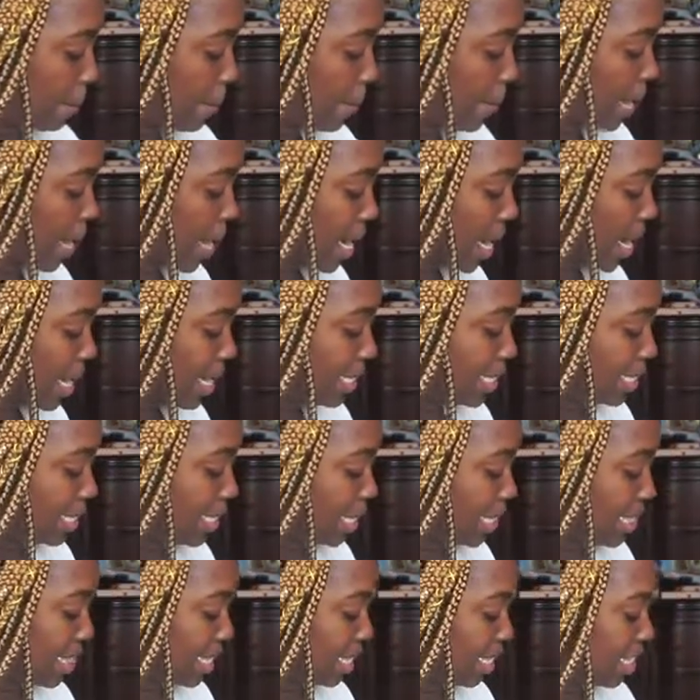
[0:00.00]
But I gotta
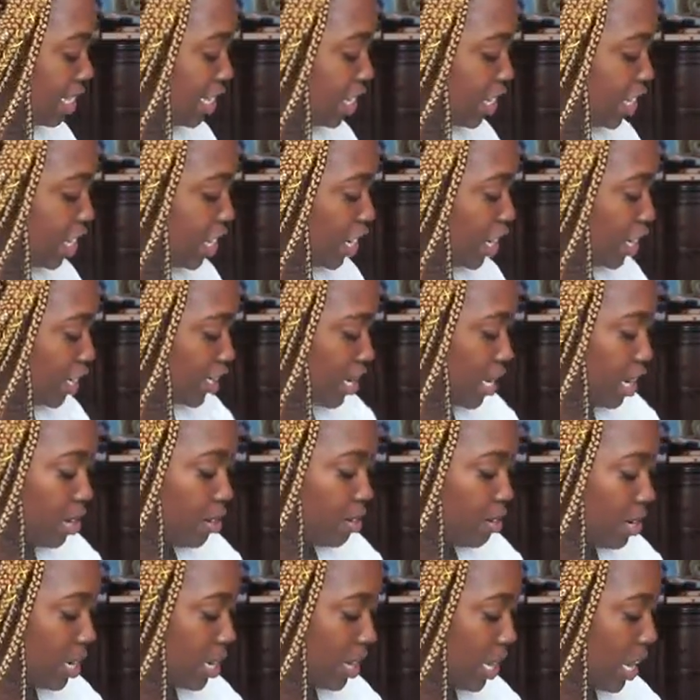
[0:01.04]
send this to her, so I
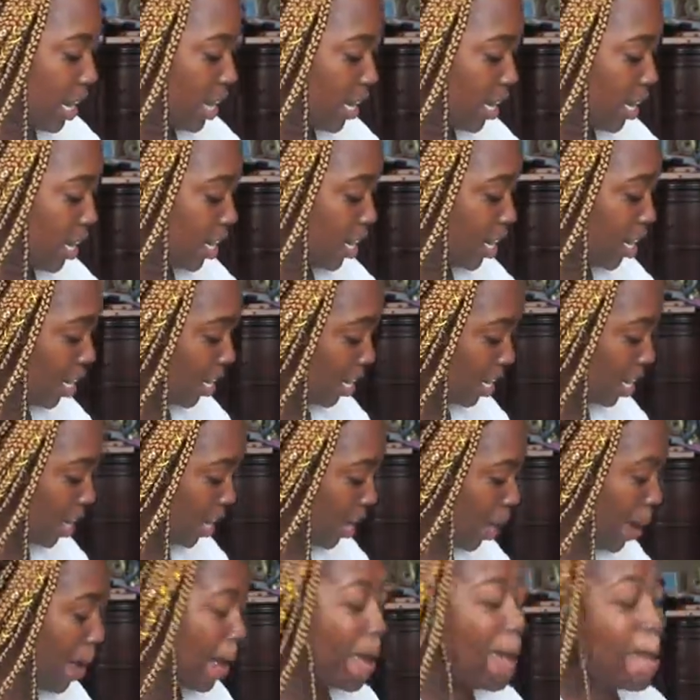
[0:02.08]
don't wanna like
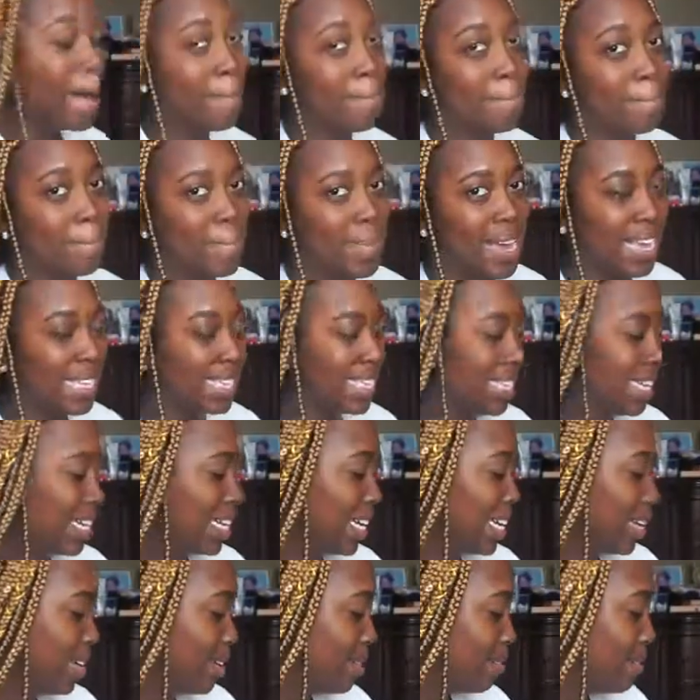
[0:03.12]
mess it
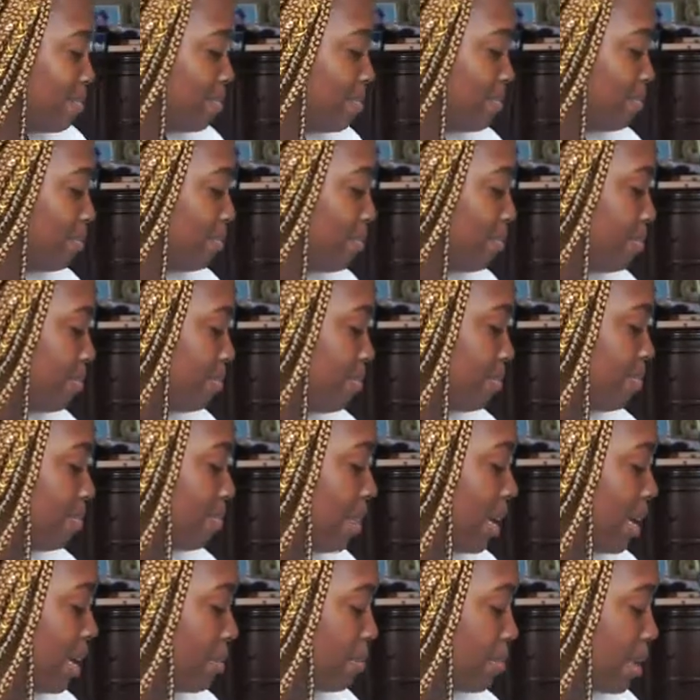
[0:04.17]
up.
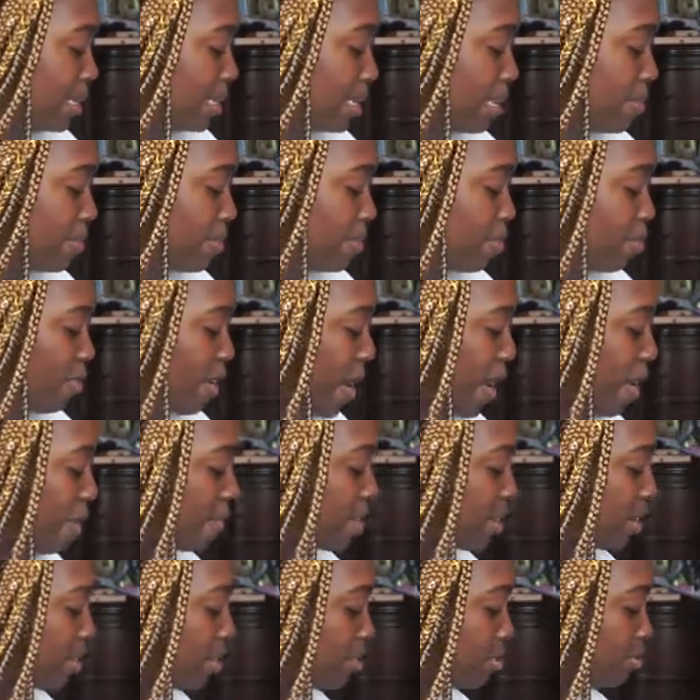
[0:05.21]
Like mess up the
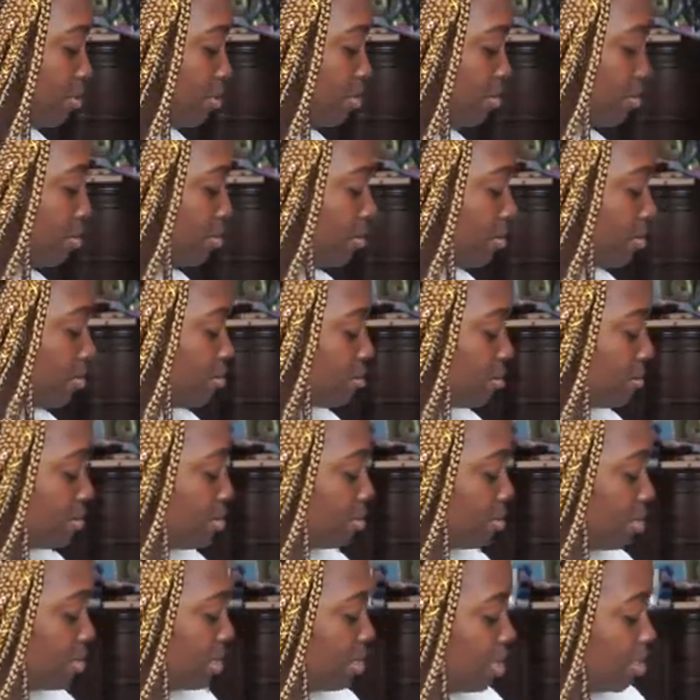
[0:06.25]
wrapping,
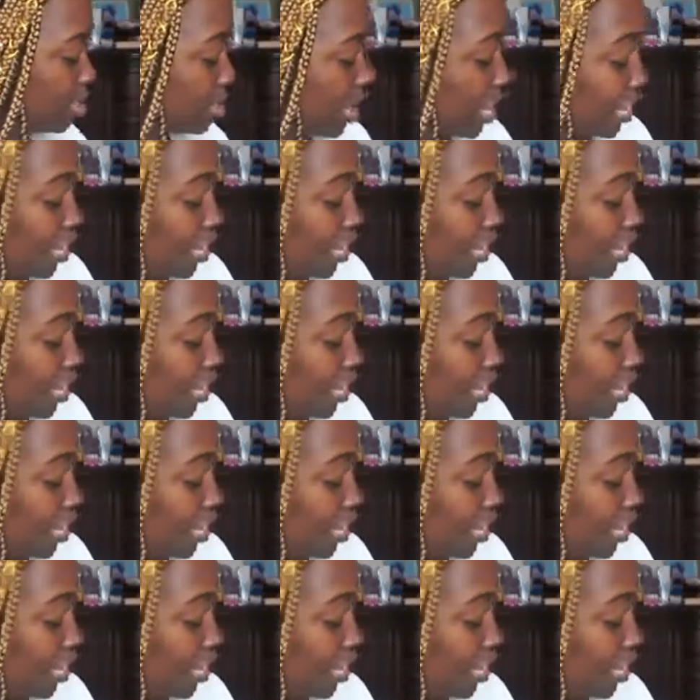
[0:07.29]
so